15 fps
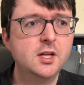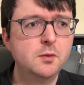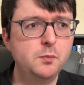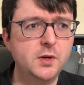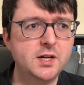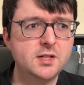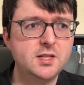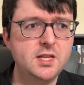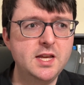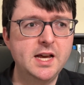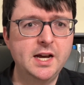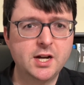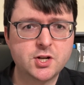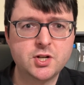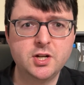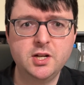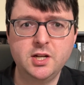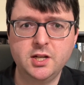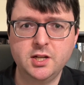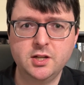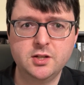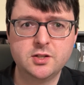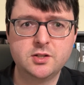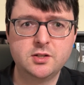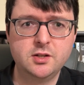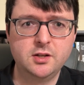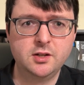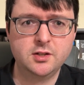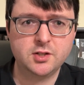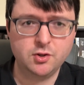but the action
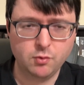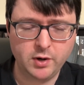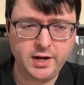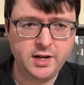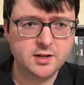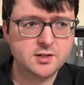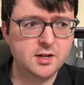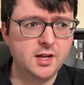is great,